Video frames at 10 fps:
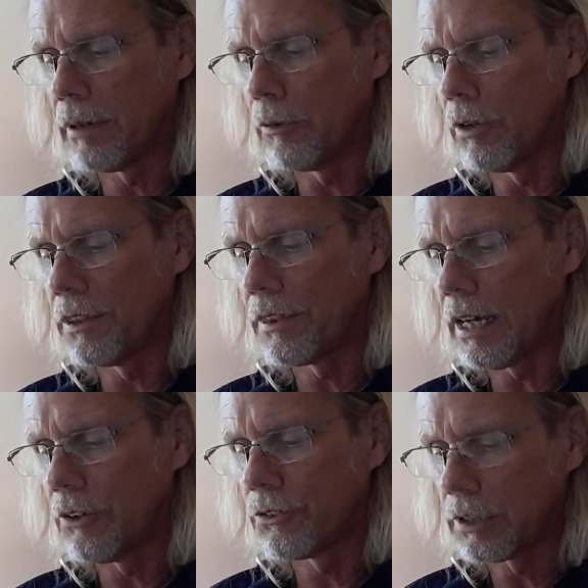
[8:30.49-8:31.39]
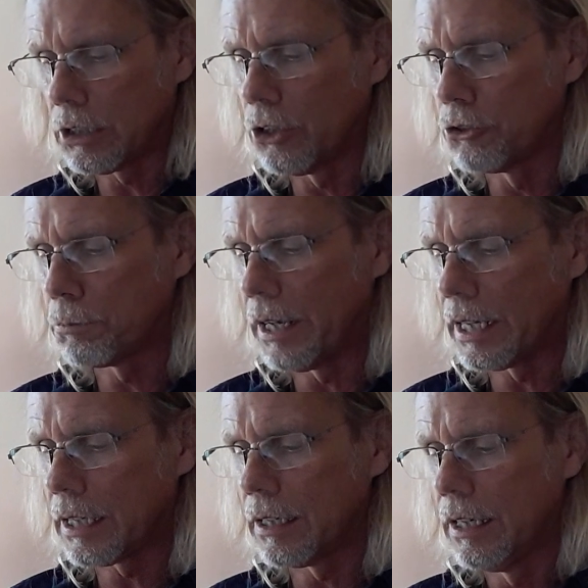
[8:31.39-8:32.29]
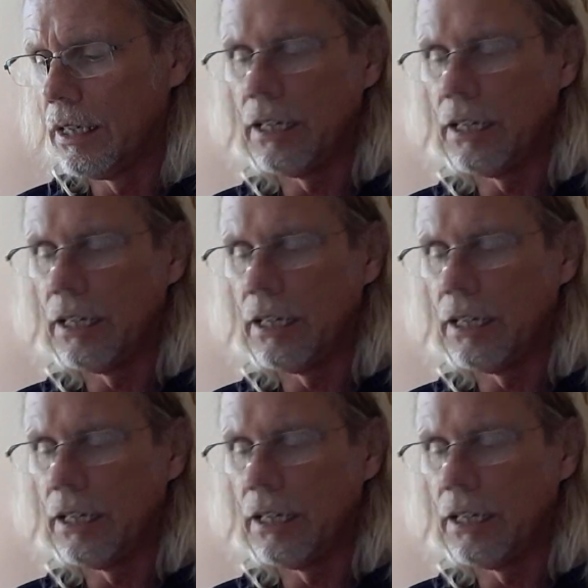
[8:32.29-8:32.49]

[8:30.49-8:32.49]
by 1,000 close bracket